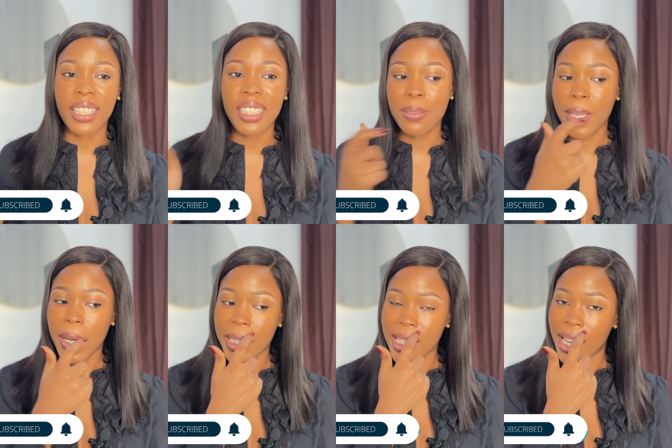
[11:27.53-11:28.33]
And it's
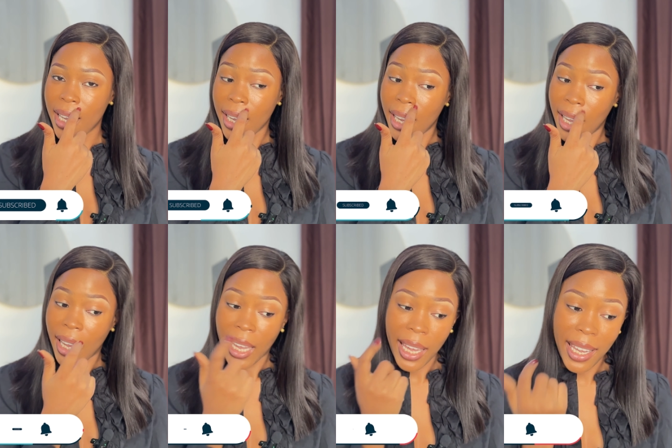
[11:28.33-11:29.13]
because
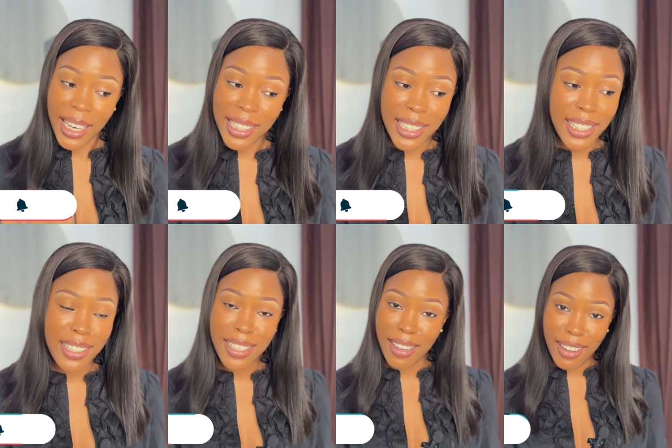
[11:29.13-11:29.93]
I learned it in
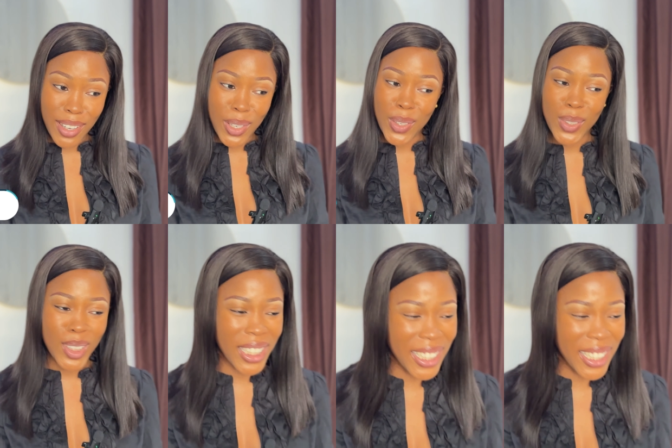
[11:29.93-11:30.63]
school.